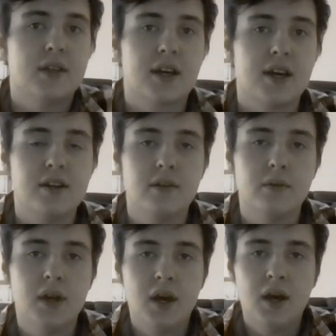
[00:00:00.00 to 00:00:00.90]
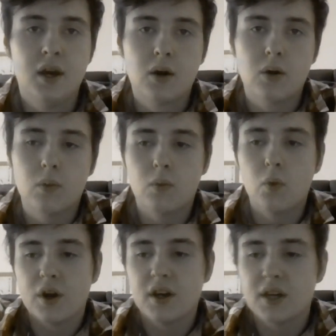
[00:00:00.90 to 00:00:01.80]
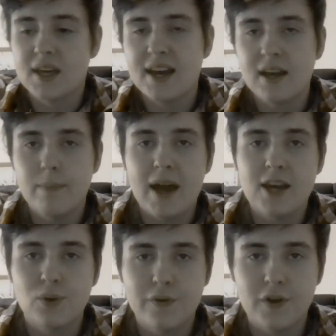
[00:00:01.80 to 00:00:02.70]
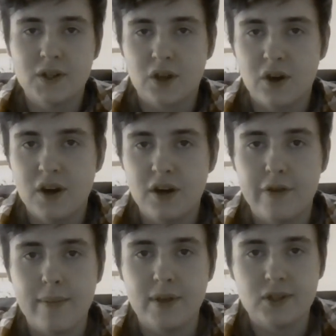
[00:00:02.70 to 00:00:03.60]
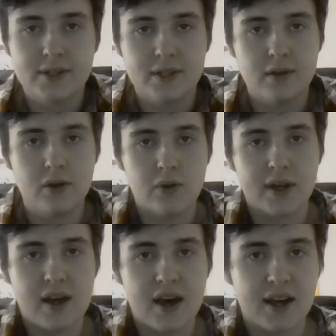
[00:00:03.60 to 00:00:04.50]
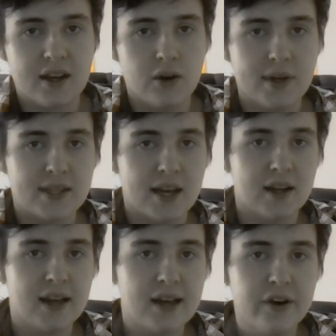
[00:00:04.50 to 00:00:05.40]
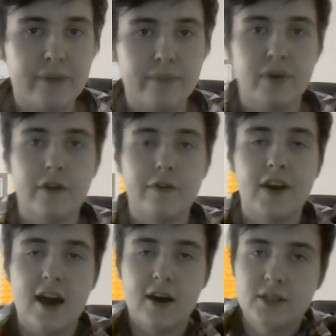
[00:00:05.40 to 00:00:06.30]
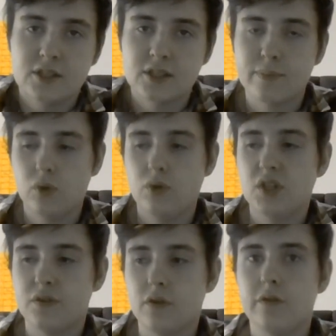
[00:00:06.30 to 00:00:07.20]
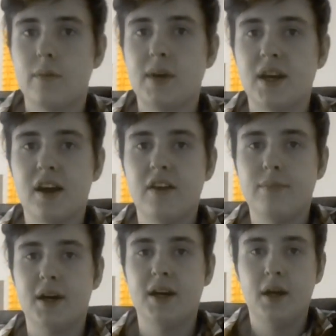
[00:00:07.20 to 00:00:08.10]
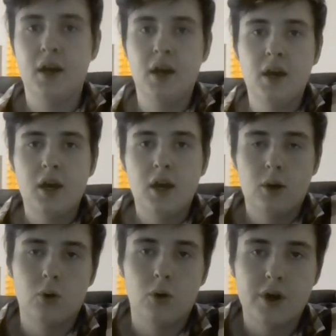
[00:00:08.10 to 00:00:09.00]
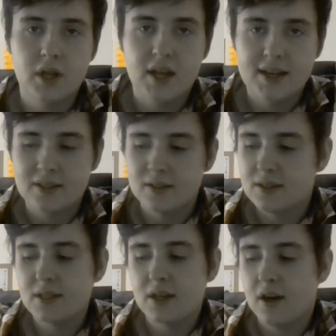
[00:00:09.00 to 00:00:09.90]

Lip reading: Like, I didn't want to get it manual first go. If I'm interested in doing that, I can always get it later, but for now it's just more useful for me to have my auto license.